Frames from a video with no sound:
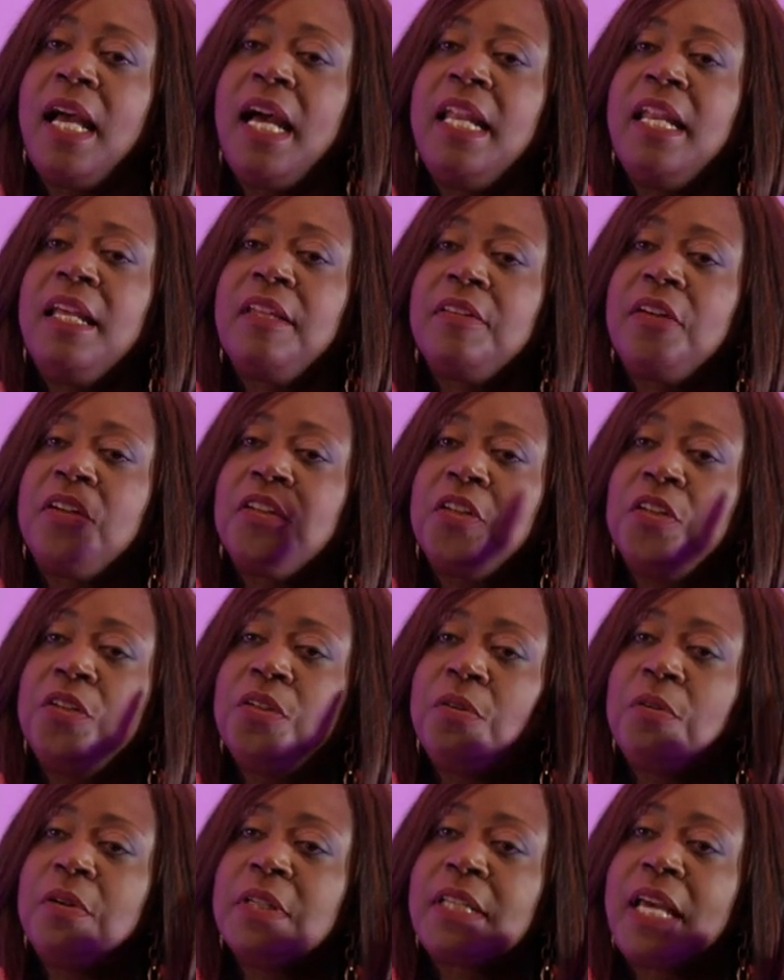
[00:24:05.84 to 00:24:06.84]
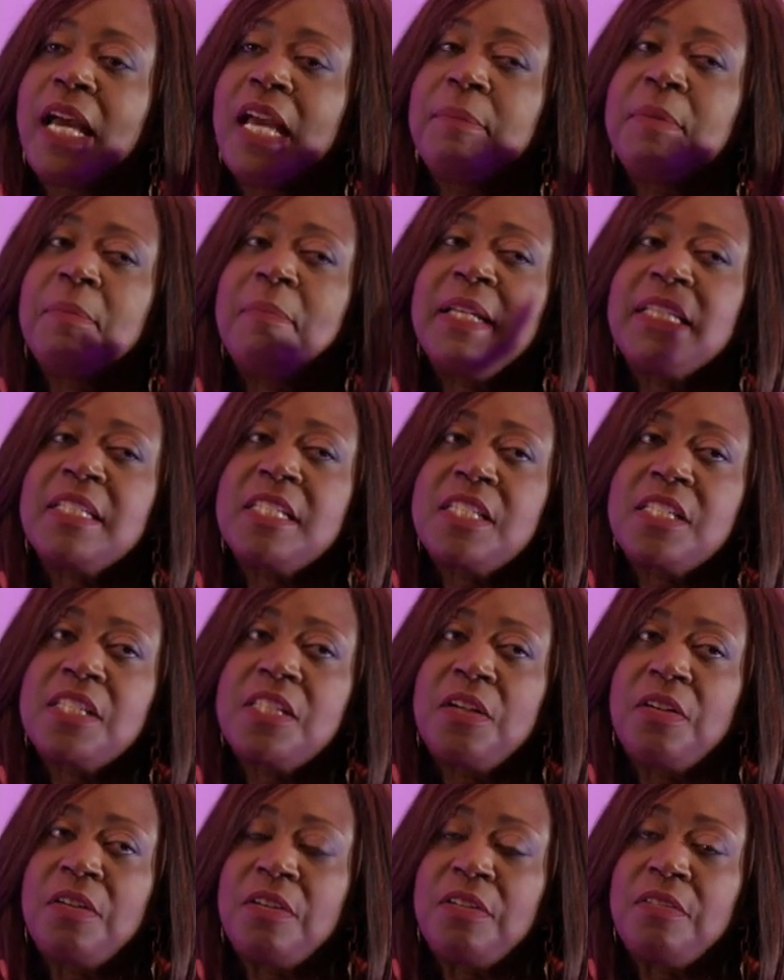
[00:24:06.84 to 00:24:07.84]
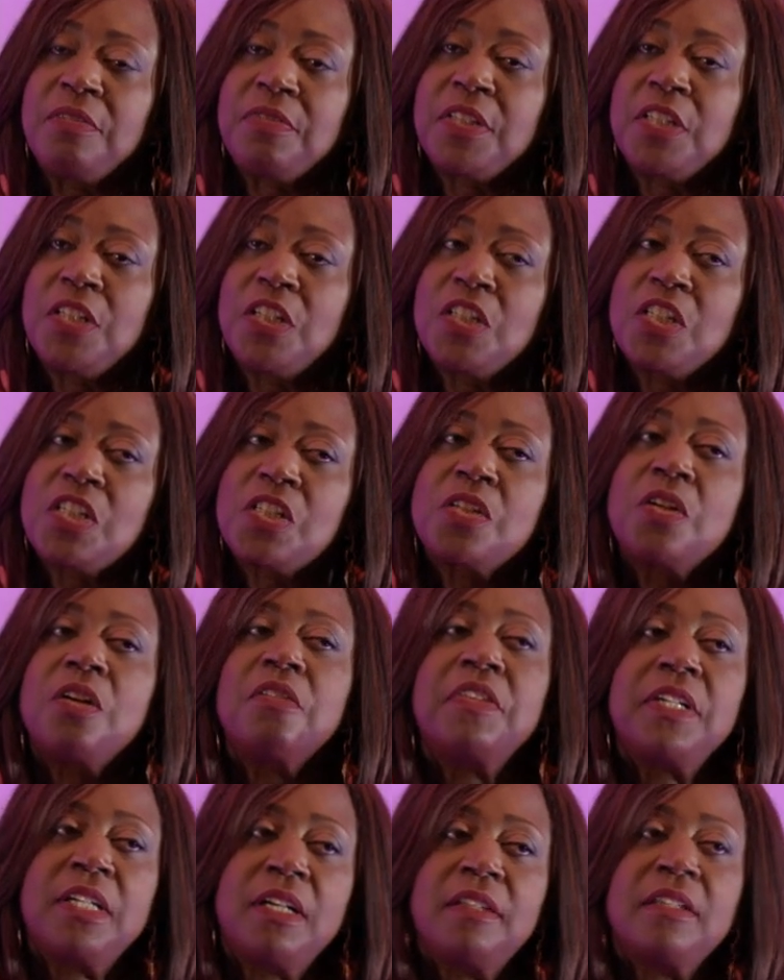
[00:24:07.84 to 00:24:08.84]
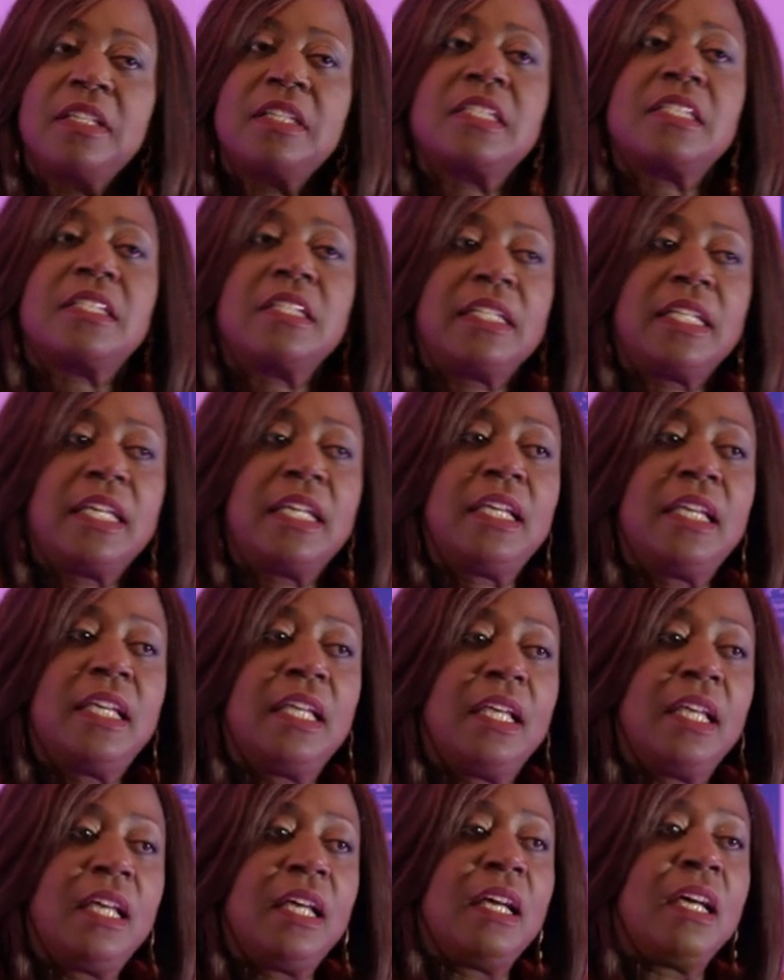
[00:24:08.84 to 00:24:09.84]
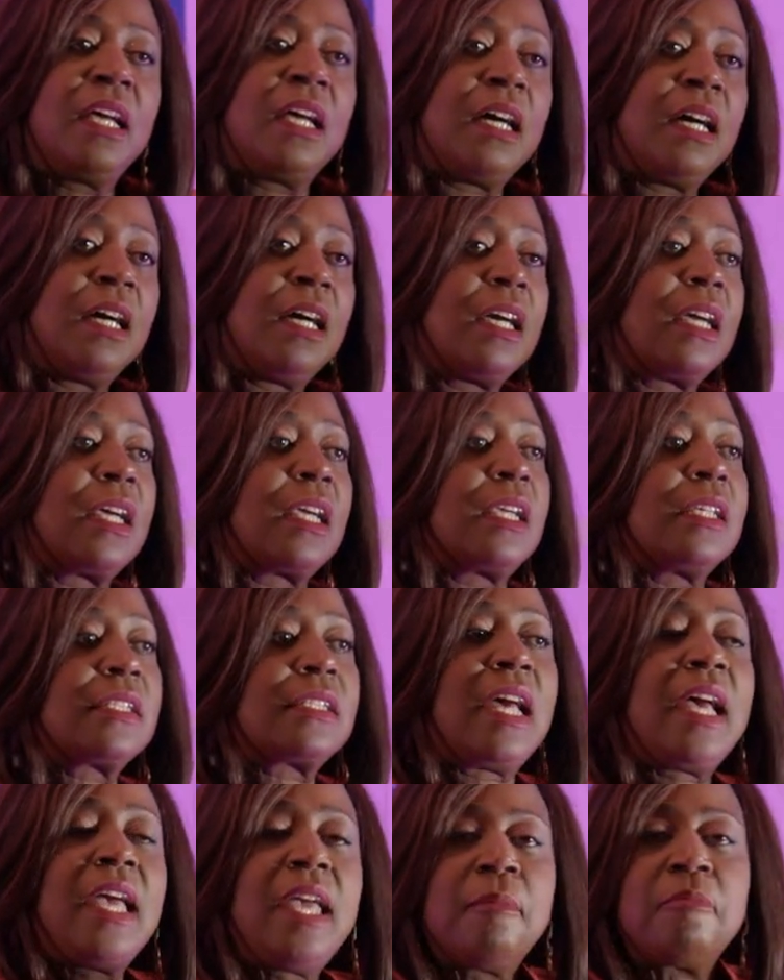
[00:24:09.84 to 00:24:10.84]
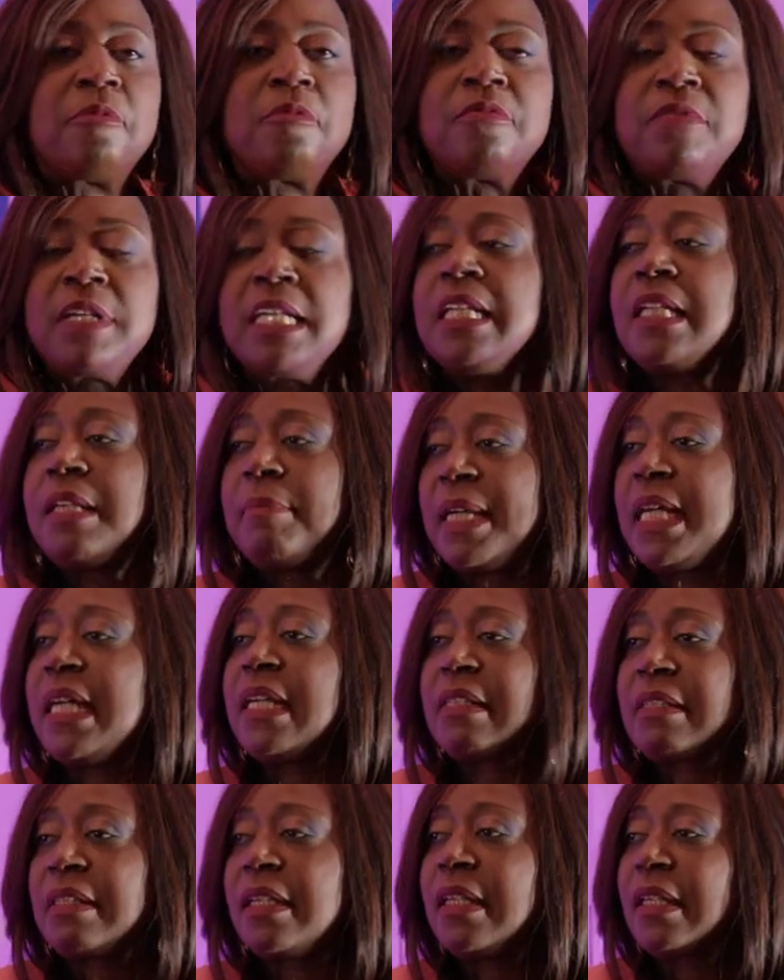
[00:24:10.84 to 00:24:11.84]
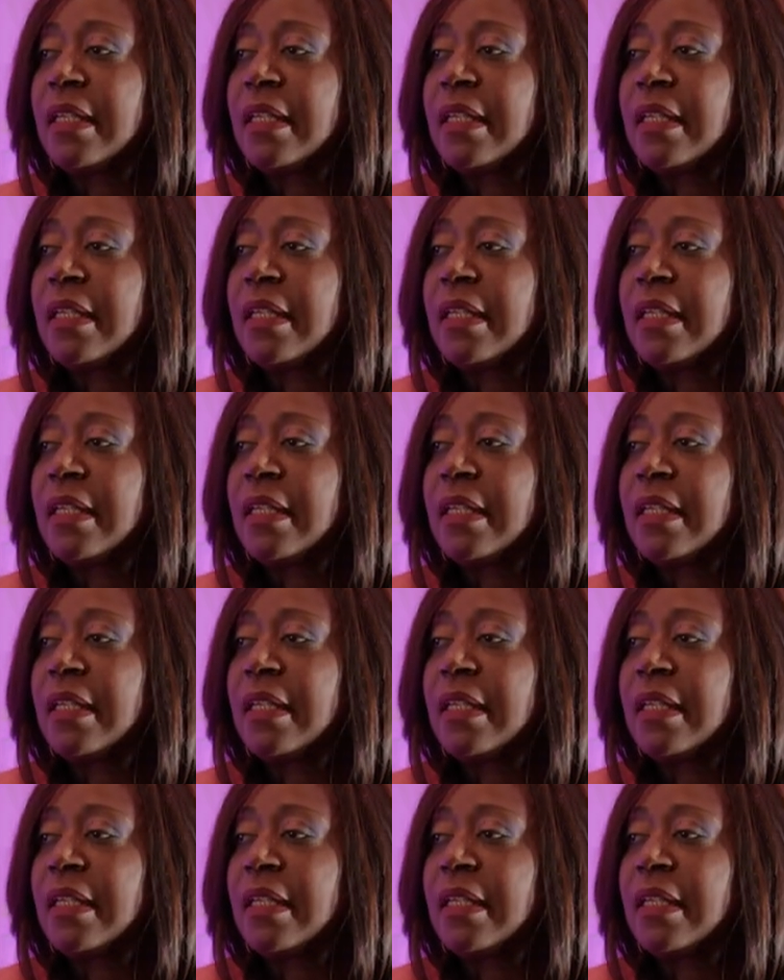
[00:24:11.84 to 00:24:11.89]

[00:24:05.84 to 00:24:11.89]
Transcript: and I thought, you know what? I'd be better served serving others today because I am really mad.